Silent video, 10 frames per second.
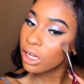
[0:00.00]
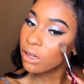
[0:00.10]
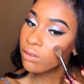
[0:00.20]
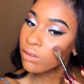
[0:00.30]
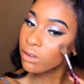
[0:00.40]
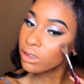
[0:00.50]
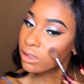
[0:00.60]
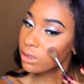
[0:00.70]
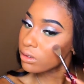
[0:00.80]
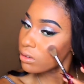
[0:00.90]
And I'm going
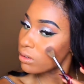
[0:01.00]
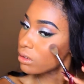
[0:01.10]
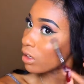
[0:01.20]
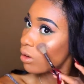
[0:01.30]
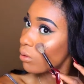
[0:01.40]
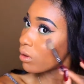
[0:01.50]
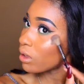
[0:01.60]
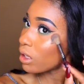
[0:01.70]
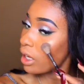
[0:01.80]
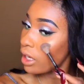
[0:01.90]
to go where
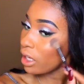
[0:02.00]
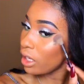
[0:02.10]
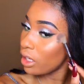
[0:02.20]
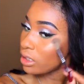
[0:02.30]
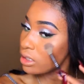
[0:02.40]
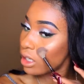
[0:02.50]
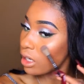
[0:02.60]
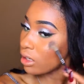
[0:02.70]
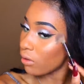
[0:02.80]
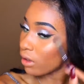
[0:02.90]
the light hits. Yeah,
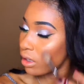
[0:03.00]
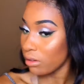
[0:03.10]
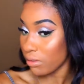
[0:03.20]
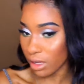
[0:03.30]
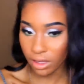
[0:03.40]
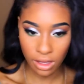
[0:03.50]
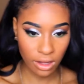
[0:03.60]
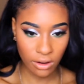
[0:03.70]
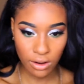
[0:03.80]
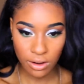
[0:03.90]
I know I love
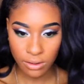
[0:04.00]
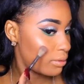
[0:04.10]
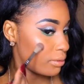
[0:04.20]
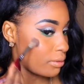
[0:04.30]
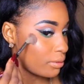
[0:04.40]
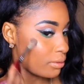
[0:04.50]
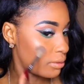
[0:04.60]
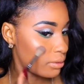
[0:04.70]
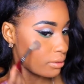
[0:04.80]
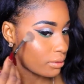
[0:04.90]
highlighter. Mm
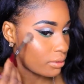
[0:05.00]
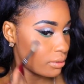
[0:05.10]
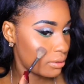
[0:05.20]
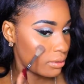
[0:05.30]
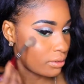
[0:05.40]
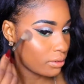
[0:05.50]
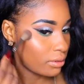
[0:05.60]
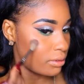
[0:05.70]
-hmm.